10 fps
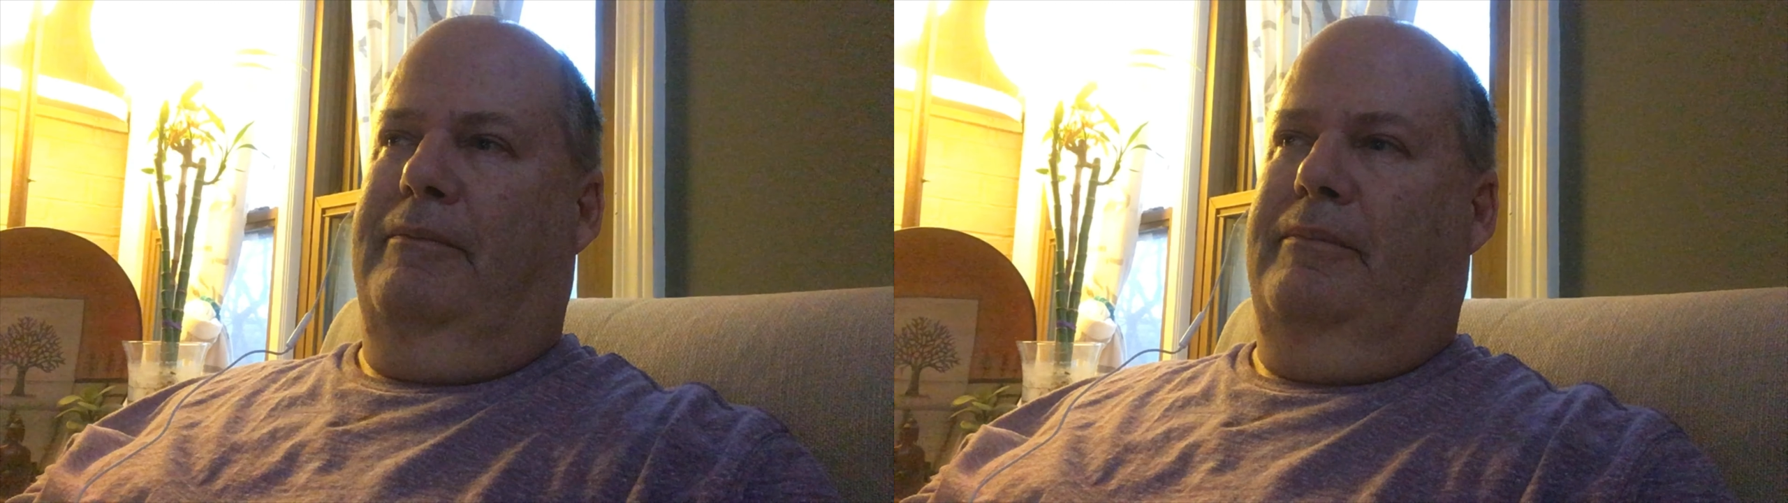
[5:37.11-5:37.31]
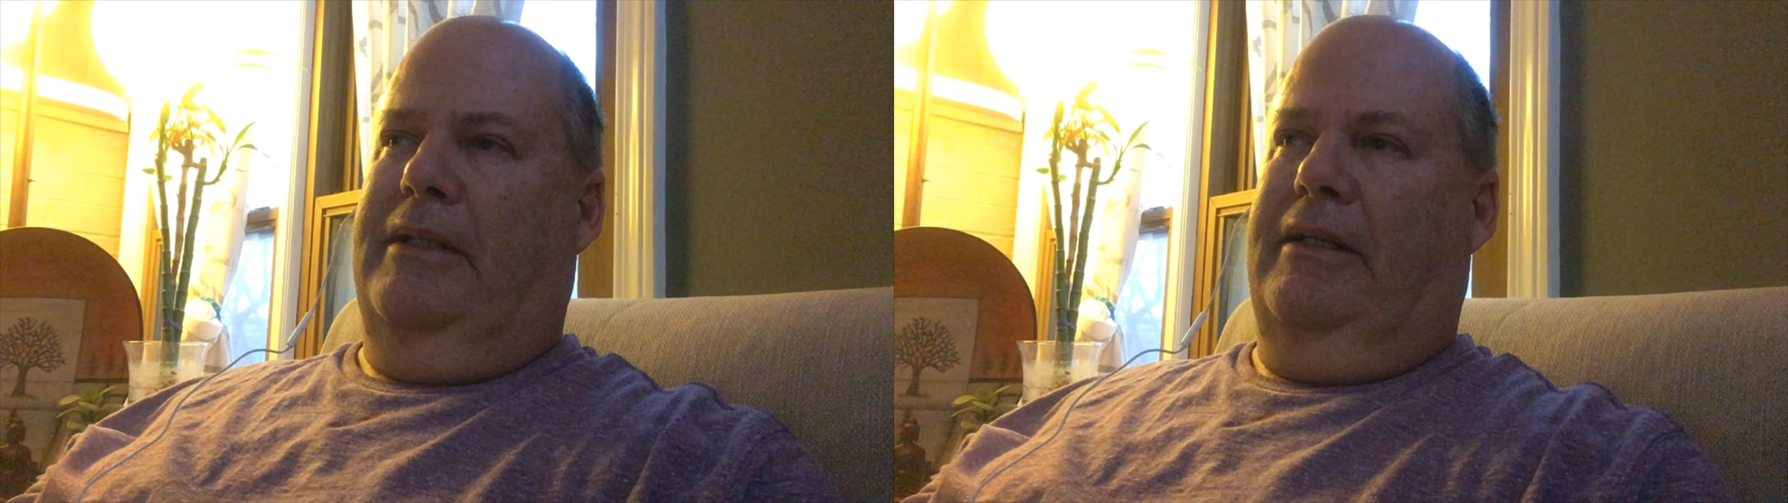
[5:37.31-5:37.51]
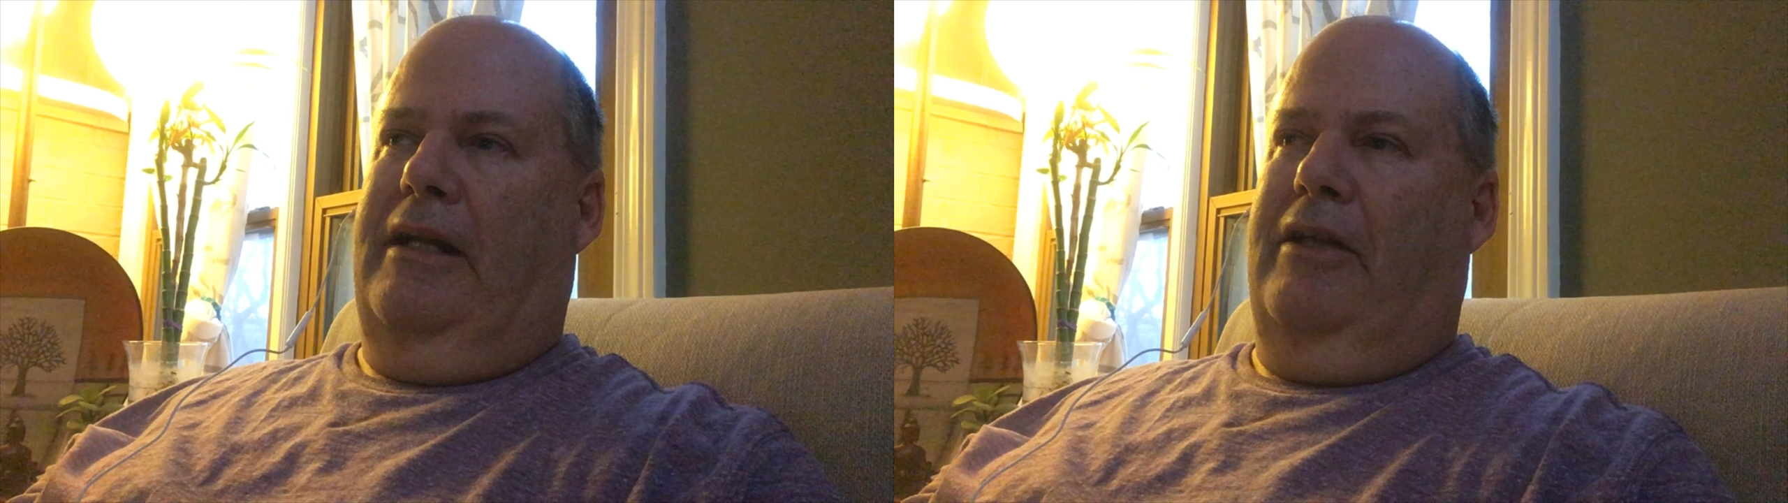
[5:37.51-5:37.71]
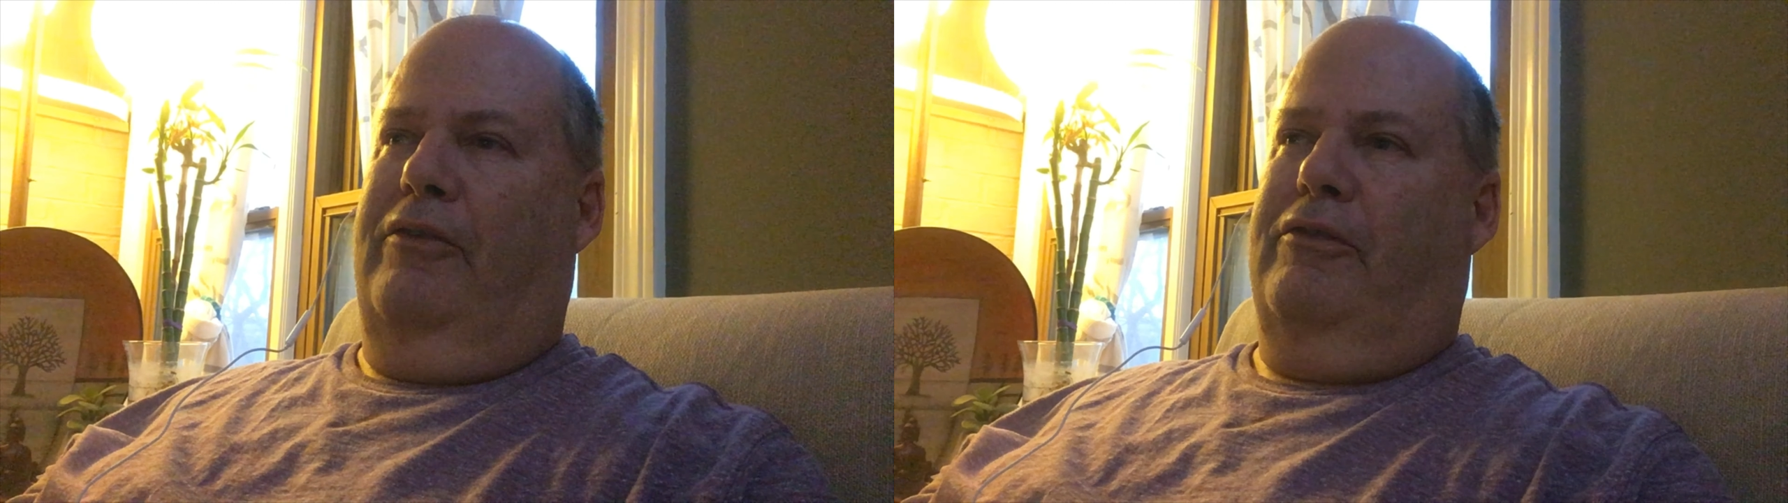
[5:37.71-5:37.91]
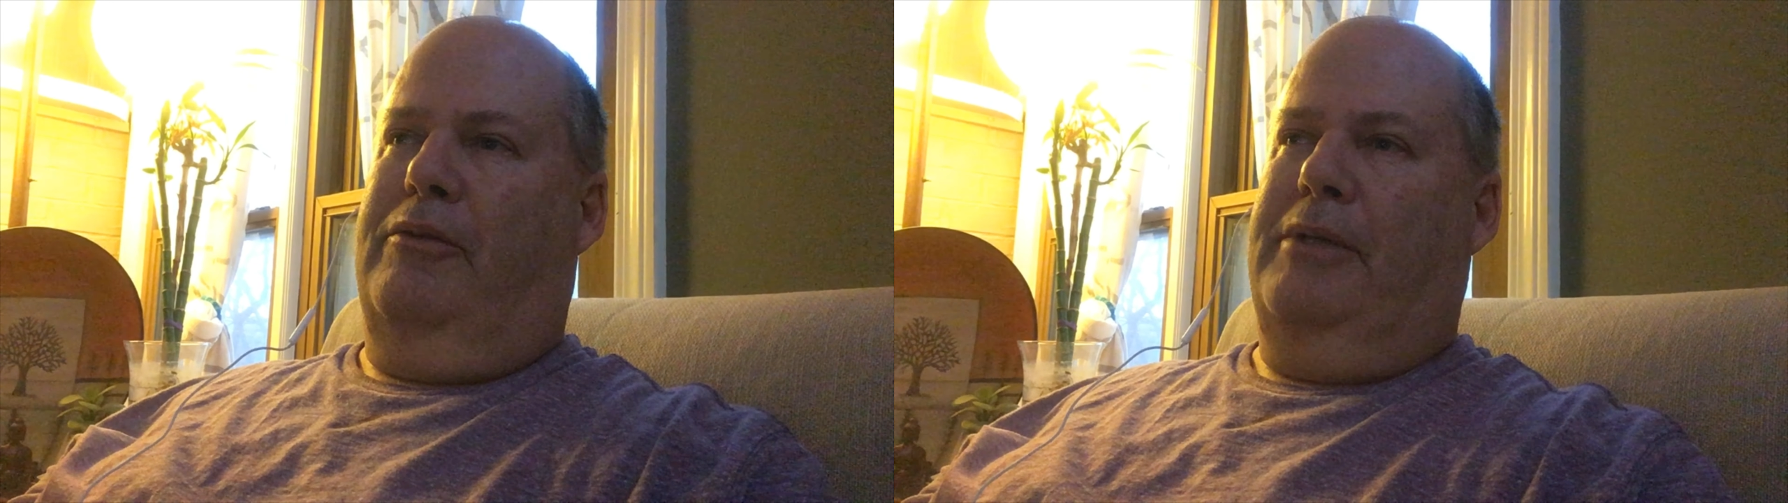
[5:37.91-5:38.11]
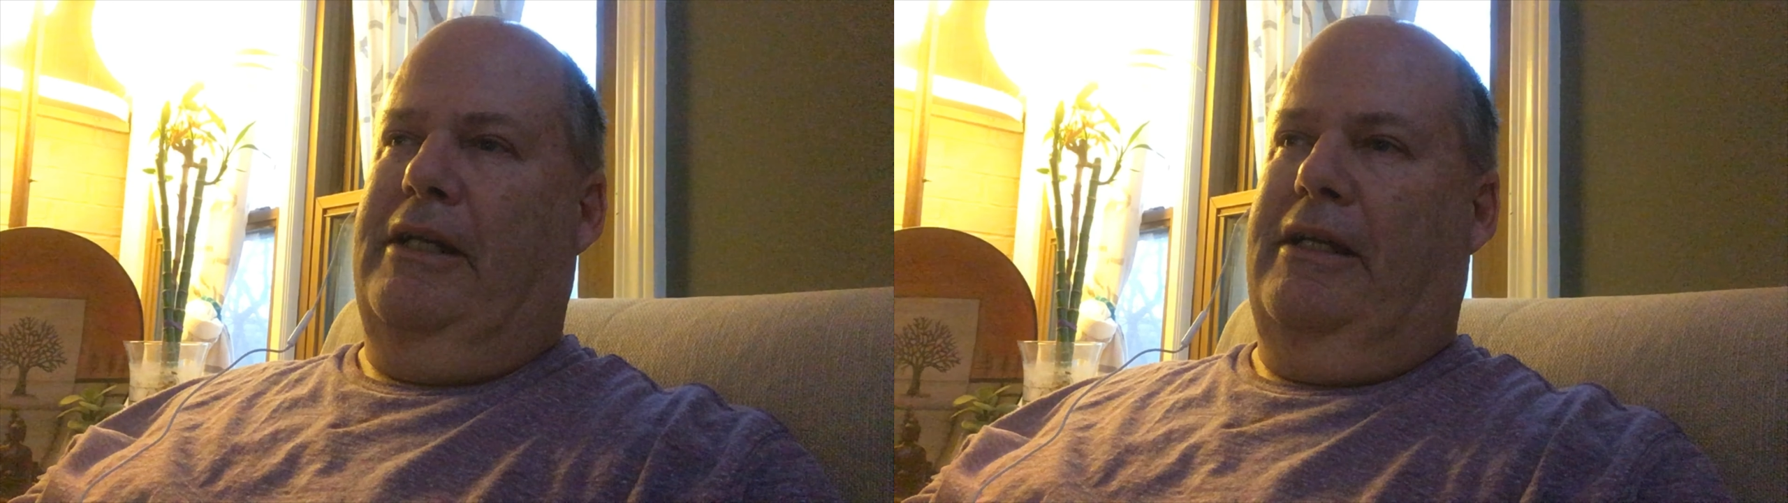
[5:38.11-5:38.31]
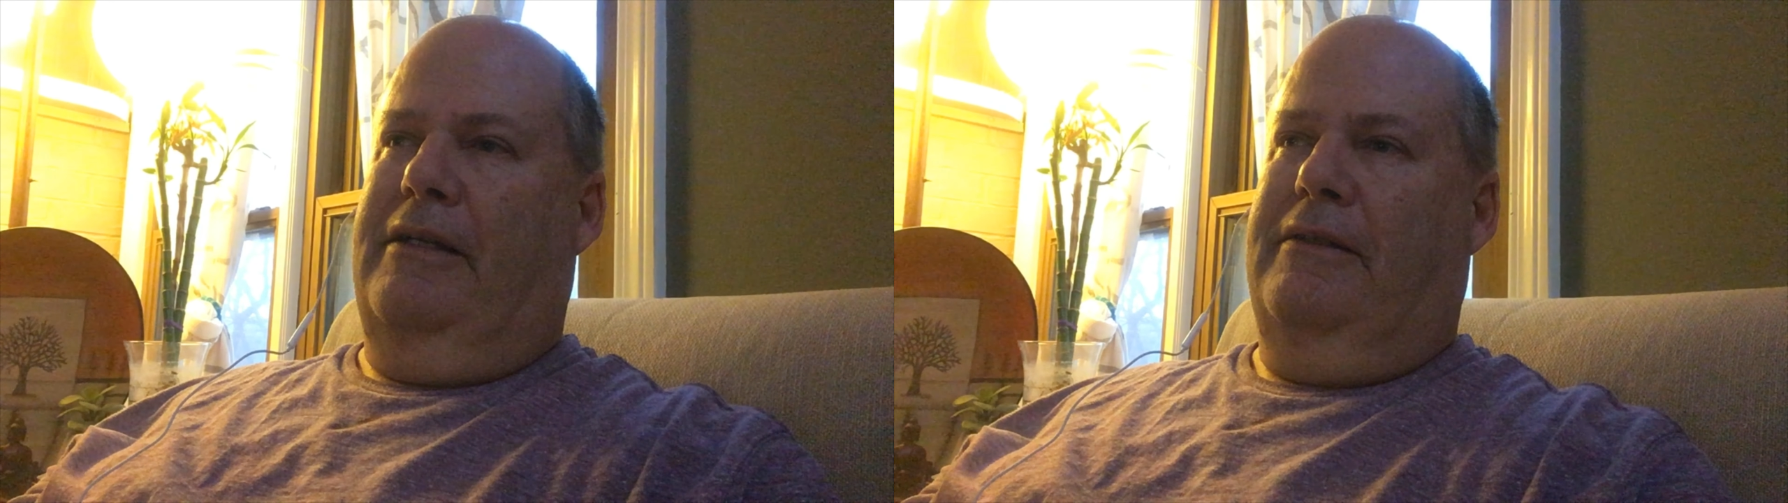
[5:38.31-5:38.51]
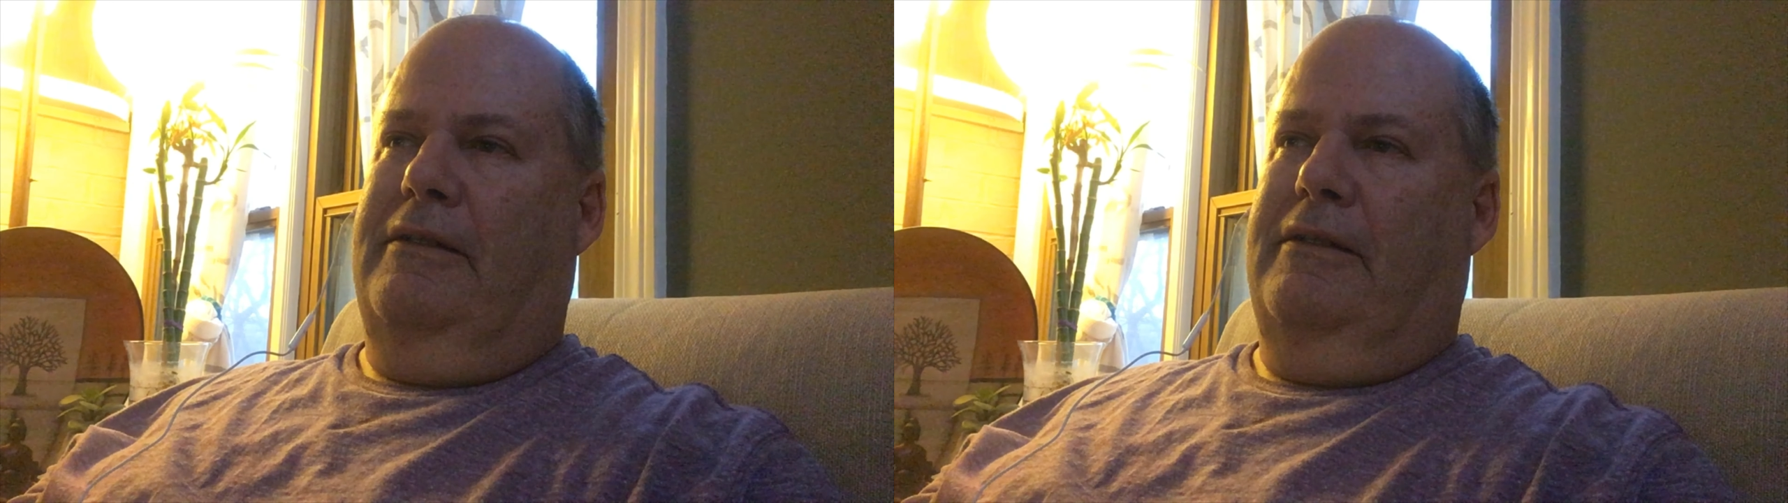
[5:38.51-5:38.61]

but as for me,